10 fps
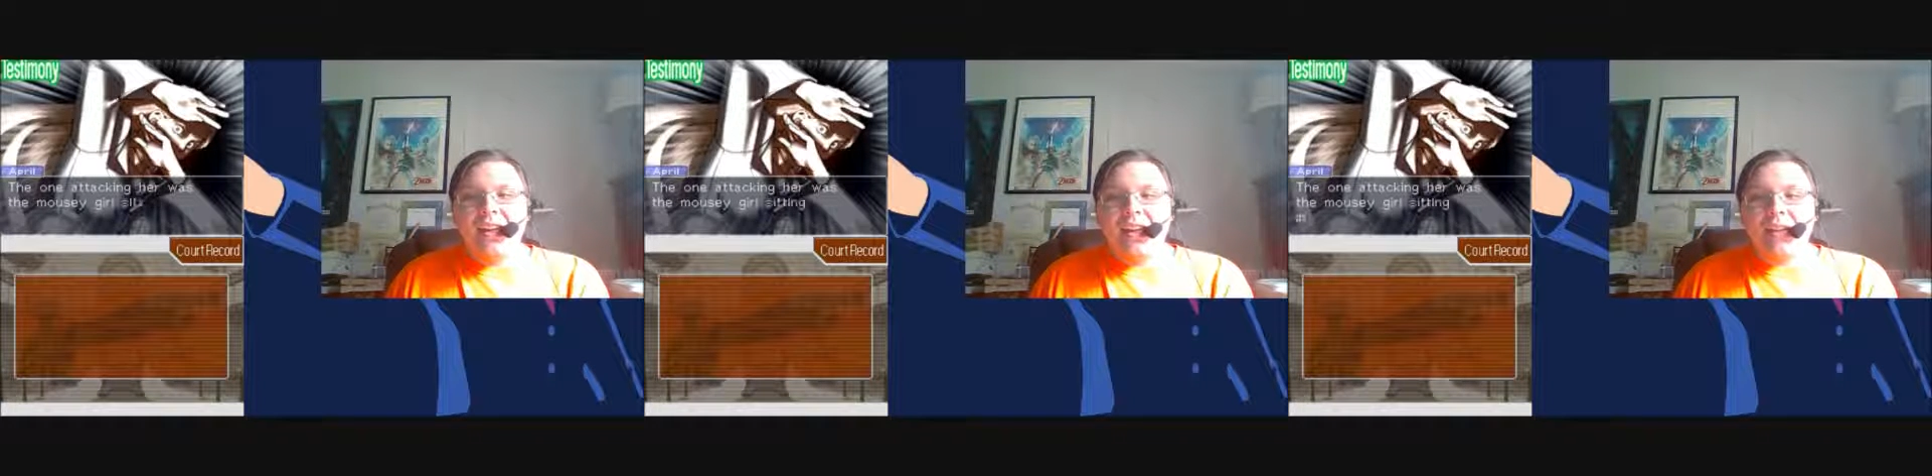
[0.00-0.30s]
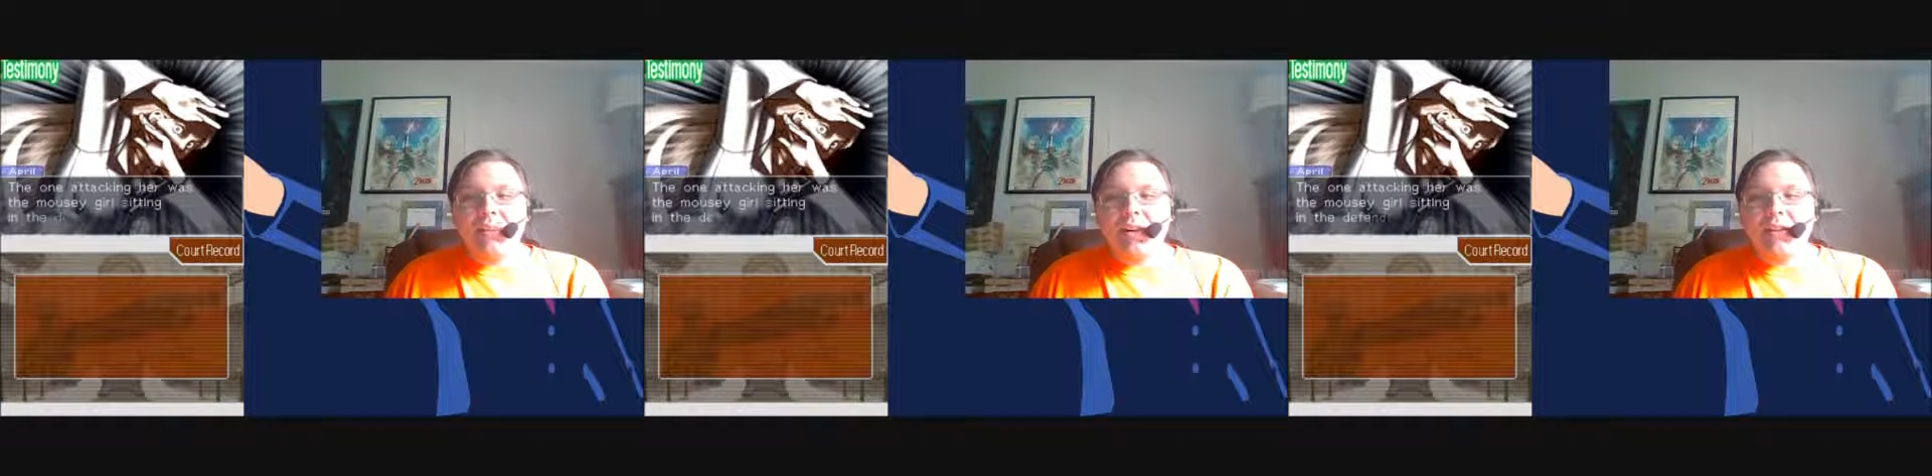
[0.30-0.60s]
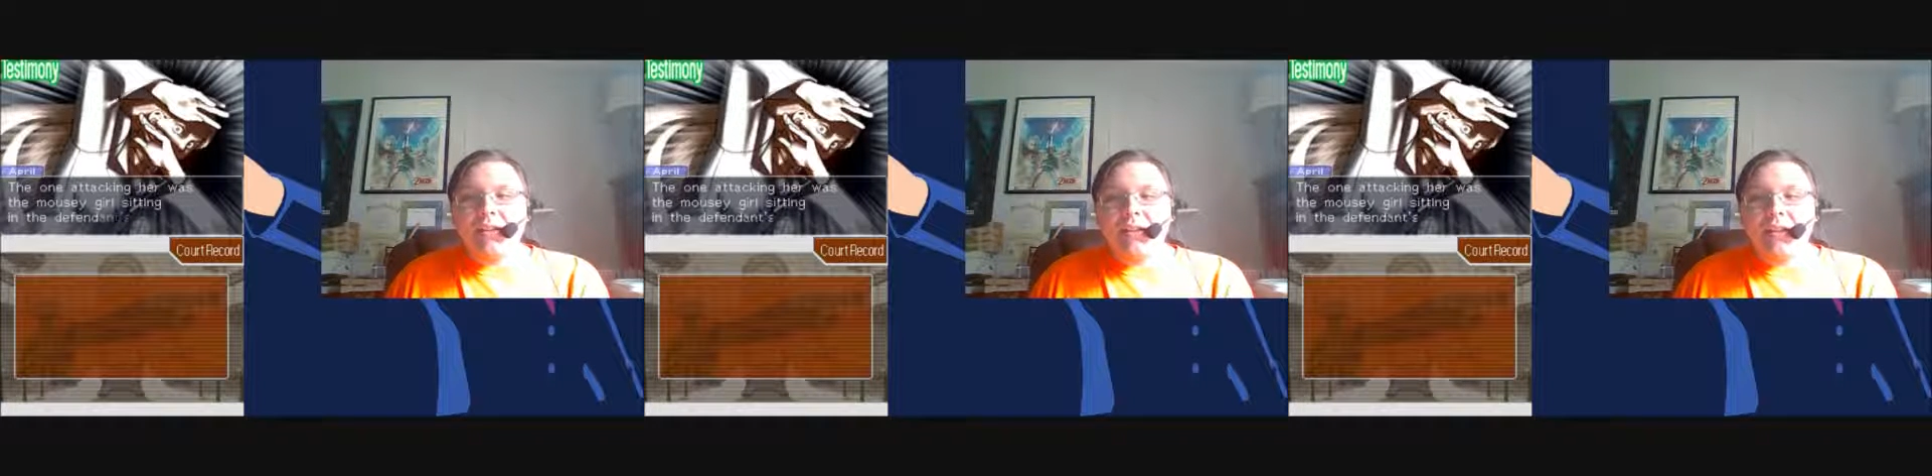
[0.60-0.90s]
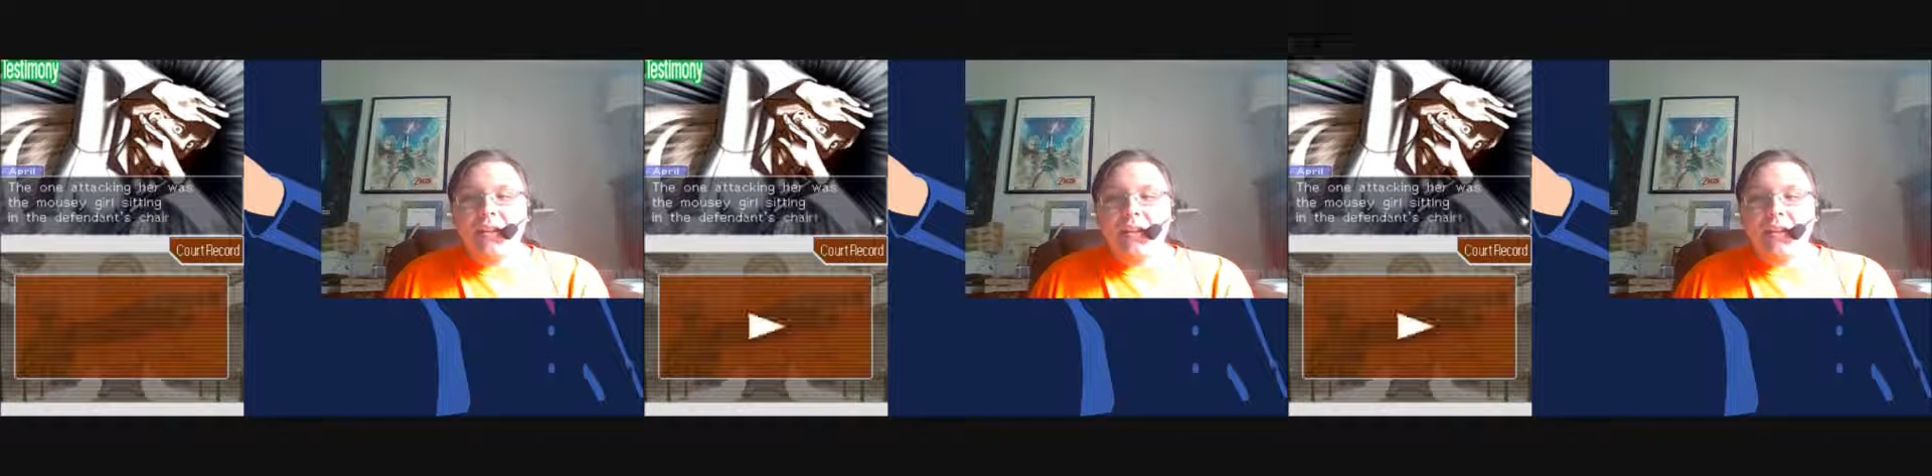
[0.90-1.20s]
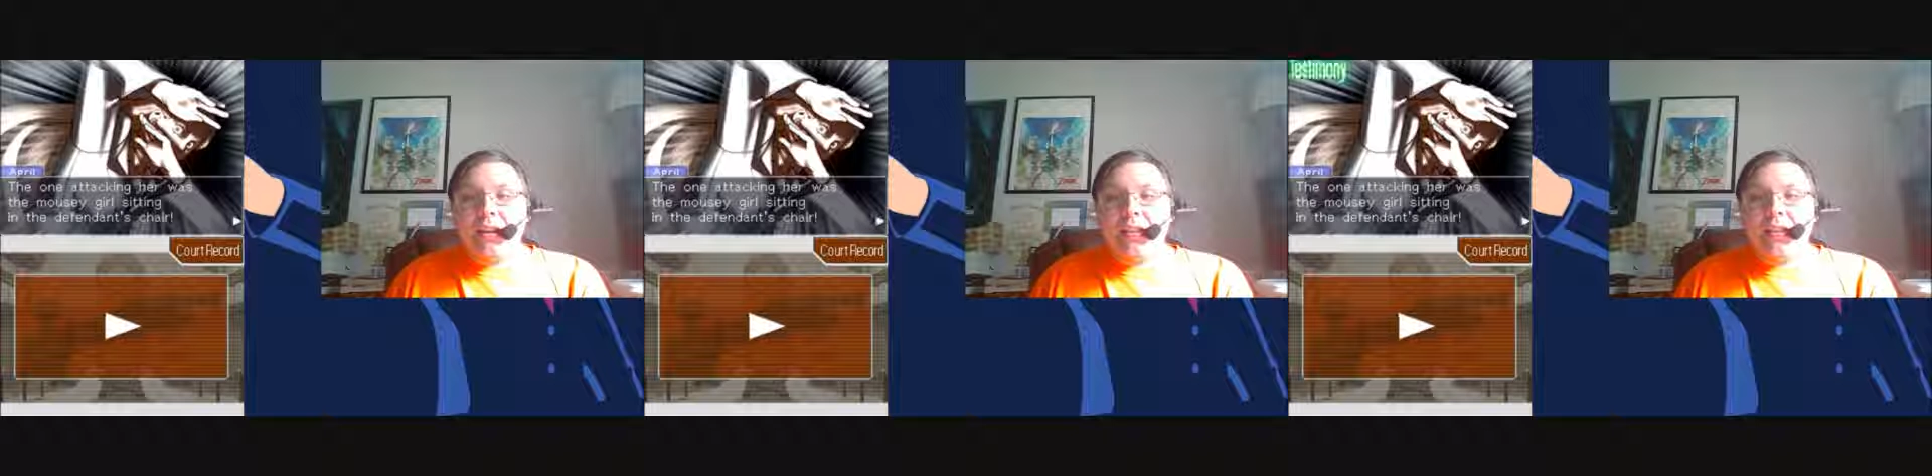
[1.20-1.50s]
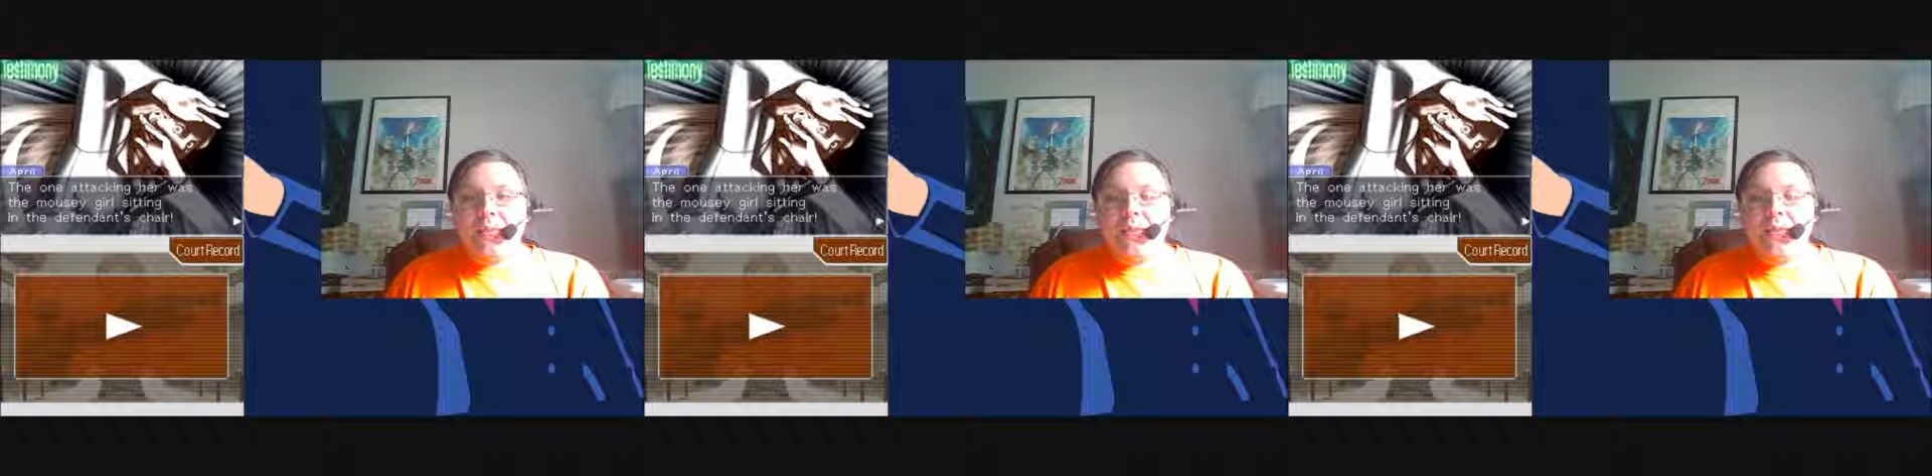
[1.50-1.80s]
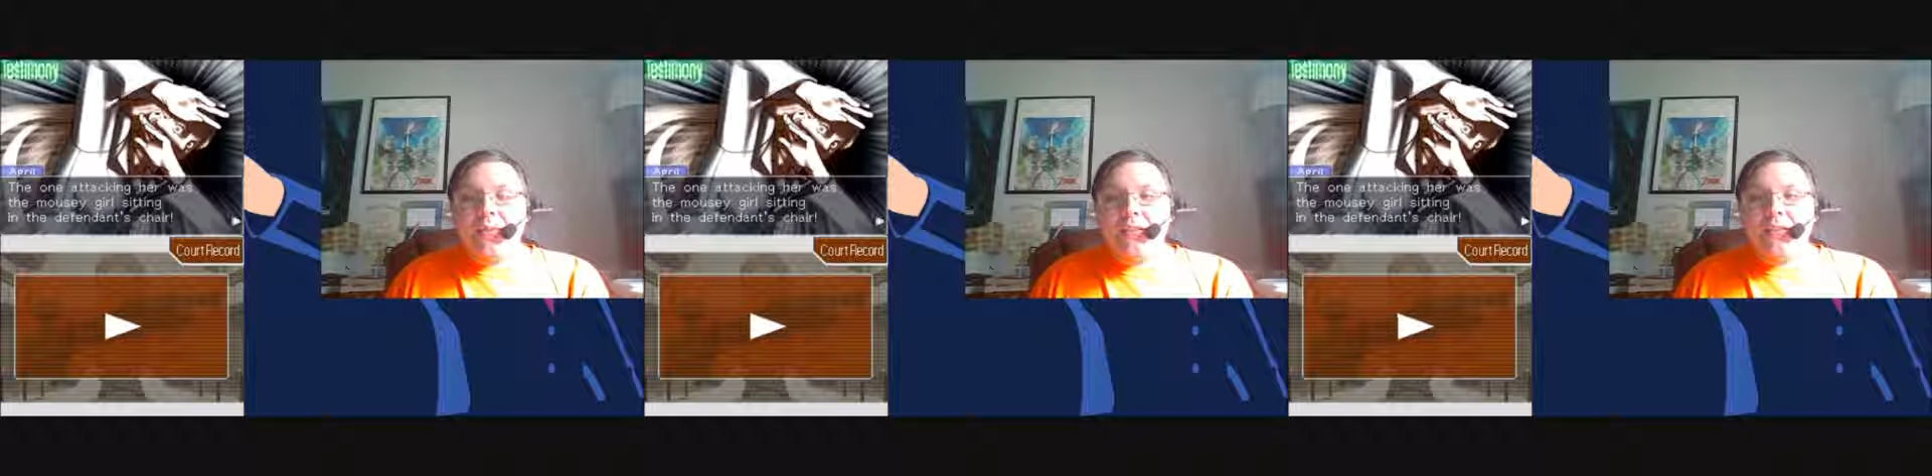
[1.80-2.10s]
It wasn't the
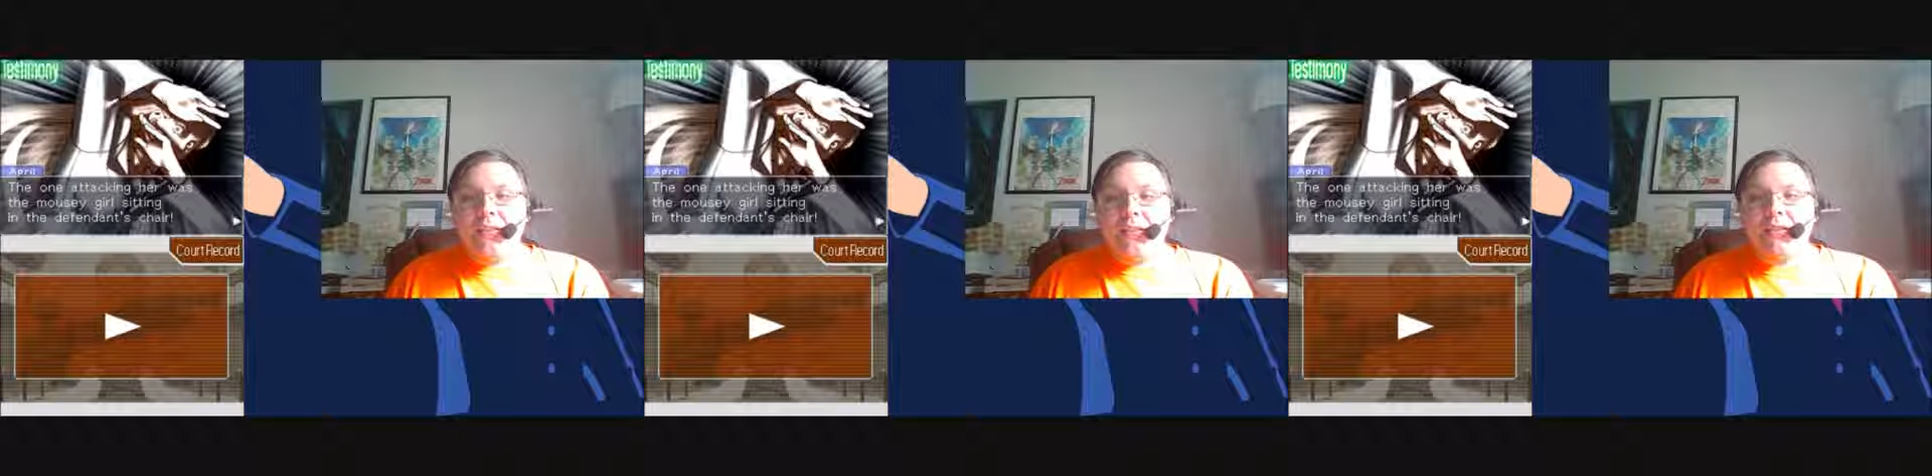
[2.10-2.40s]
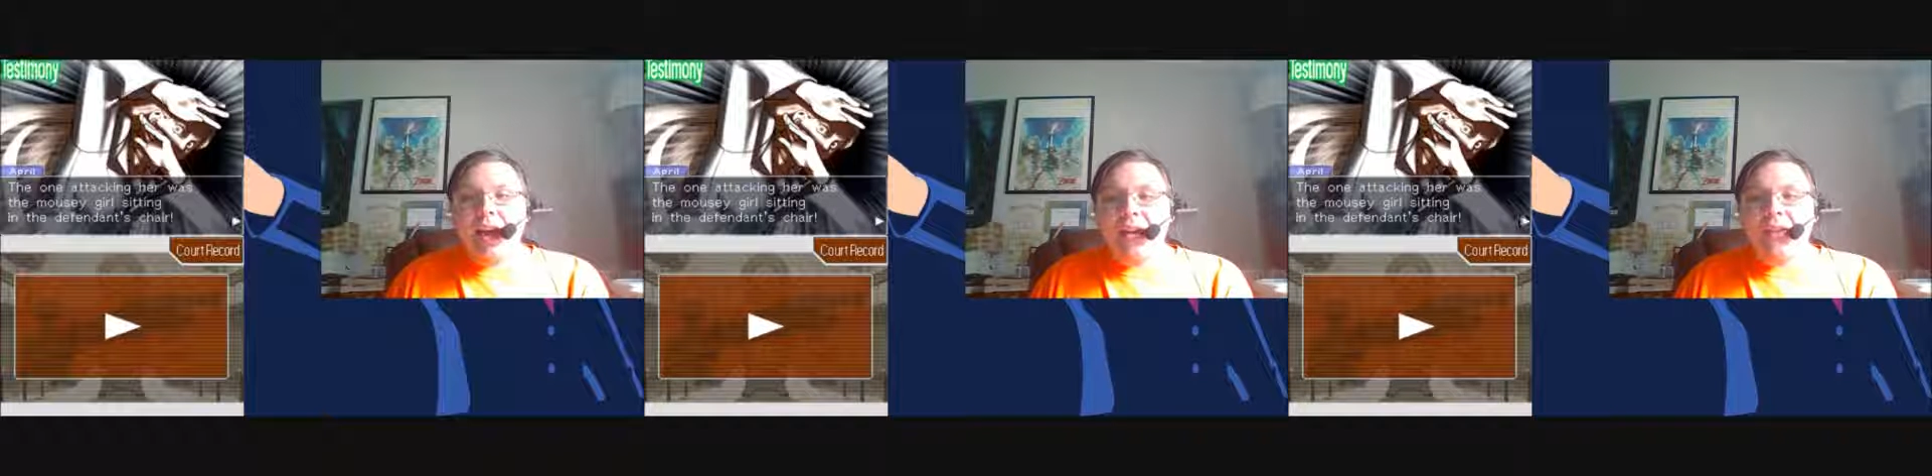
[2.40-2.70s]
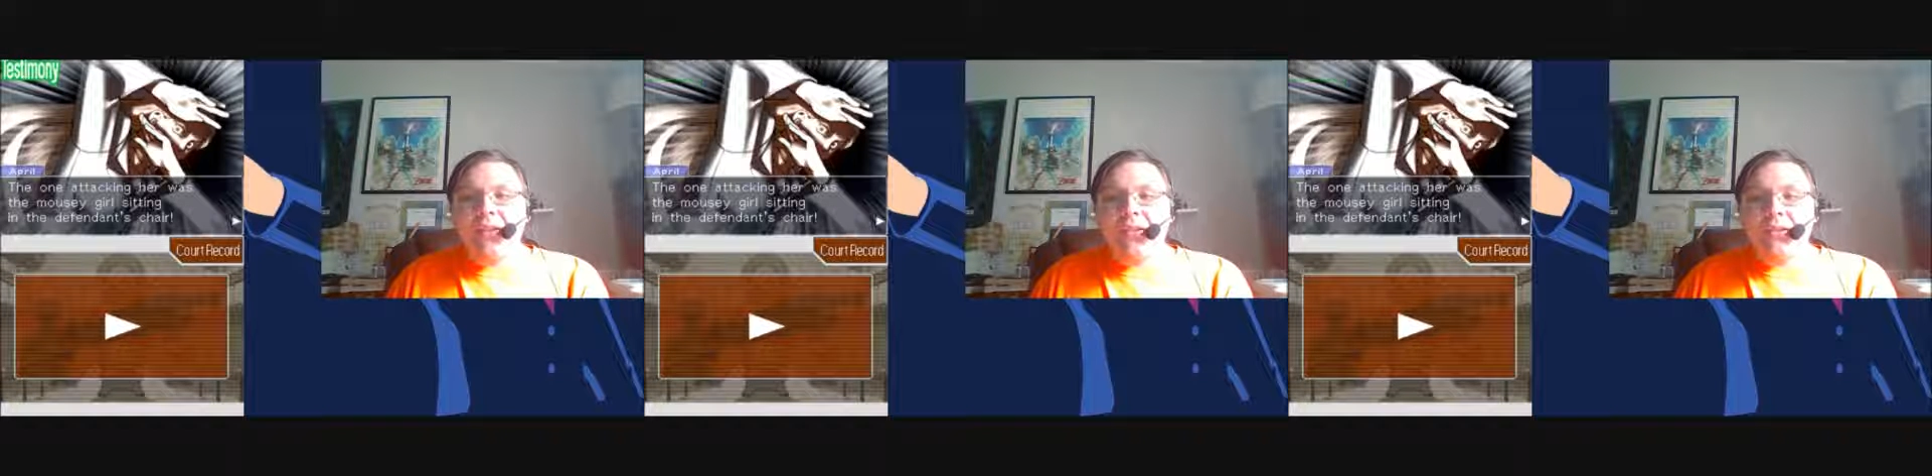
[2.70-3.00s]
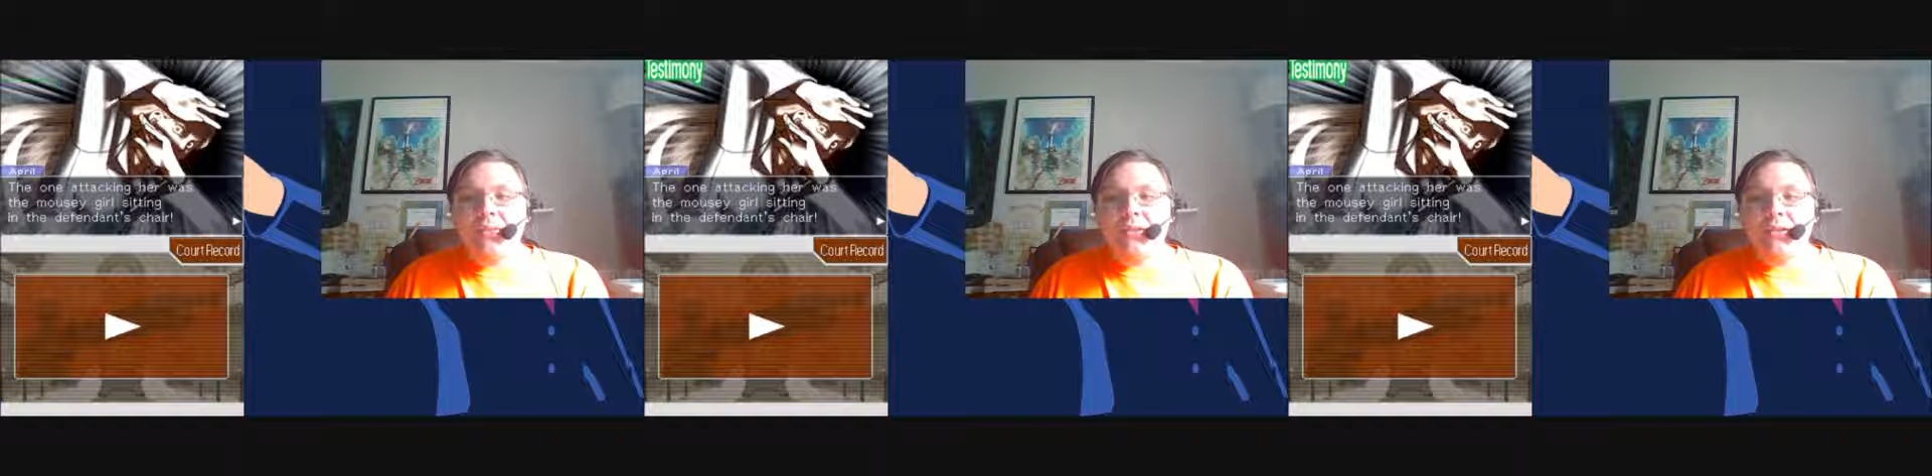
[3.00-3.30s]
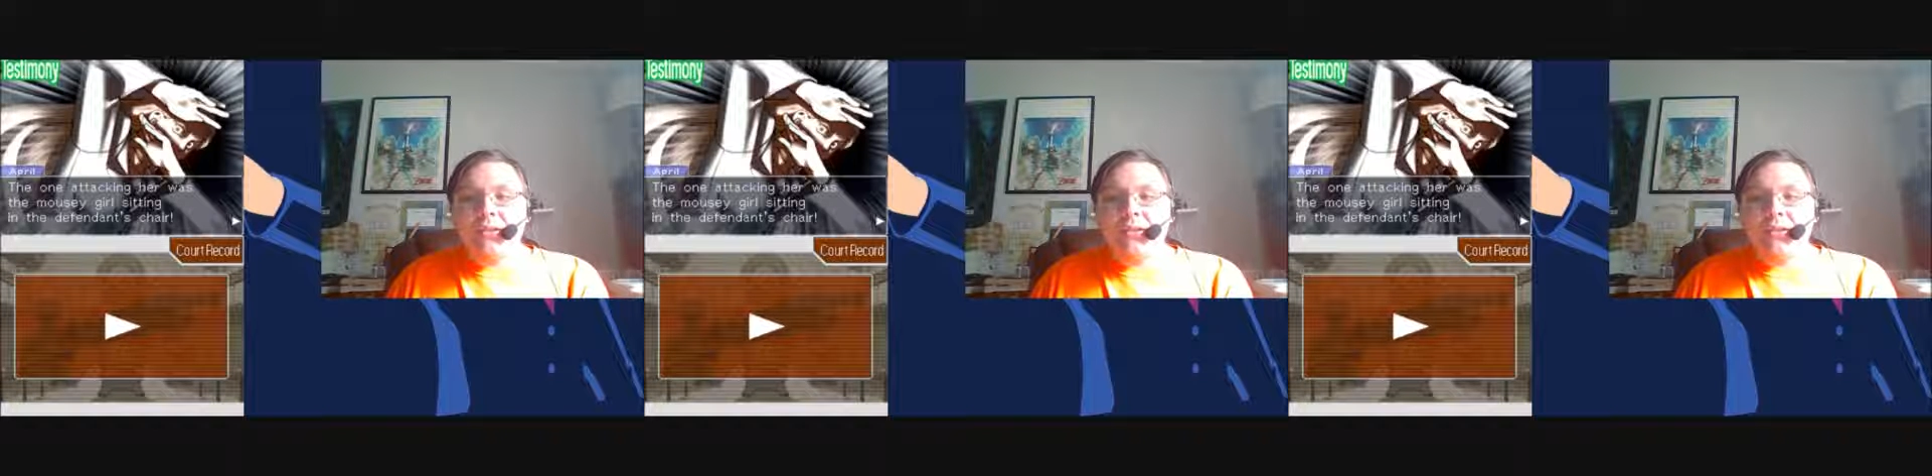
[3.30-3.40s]
one attacking her was